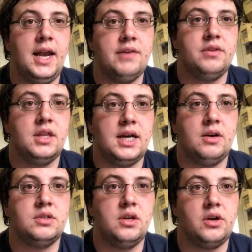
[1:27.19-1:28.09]

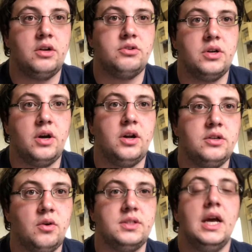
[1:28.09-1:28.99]

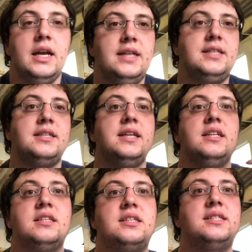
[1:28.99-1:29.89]
$11,999. This is
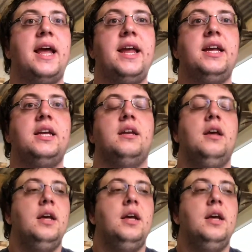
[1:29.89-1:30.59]
insane.